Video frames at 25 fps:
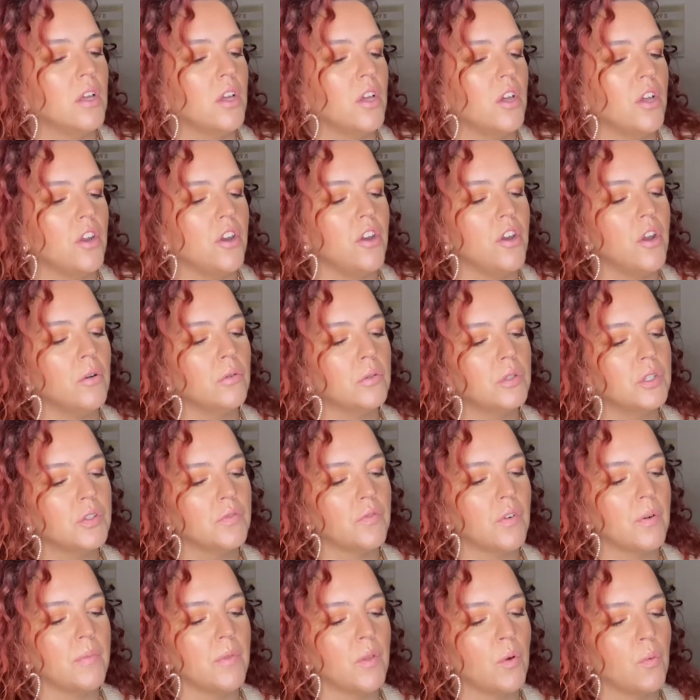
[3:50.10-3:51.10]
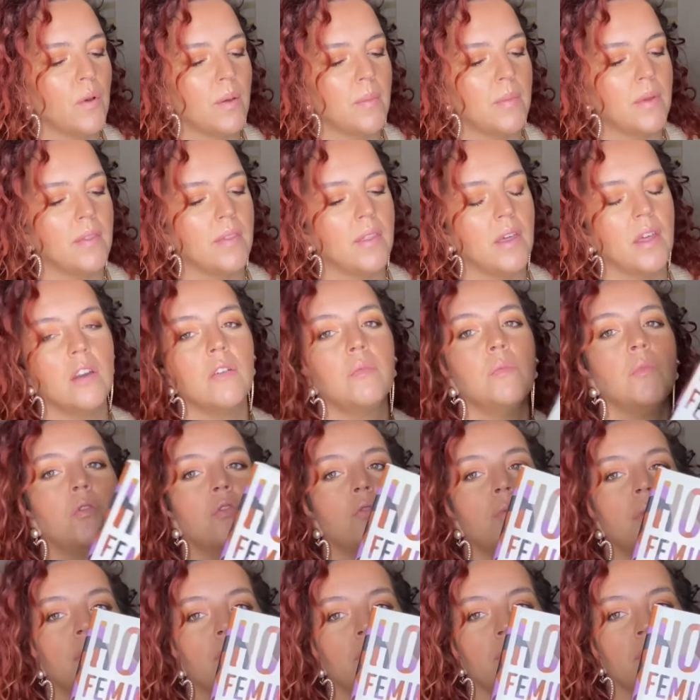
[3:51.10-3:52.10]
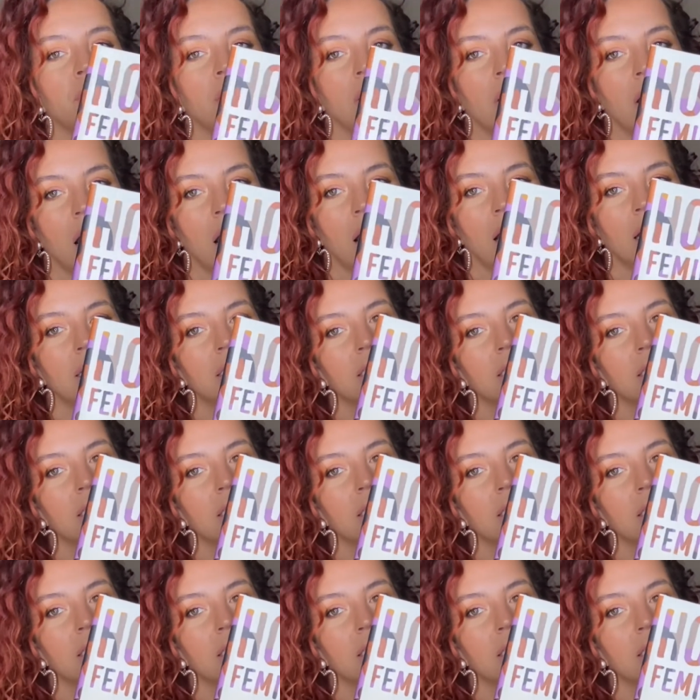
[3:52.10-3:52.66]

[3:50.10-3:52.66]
Notes from the Women That a Movement Forgot.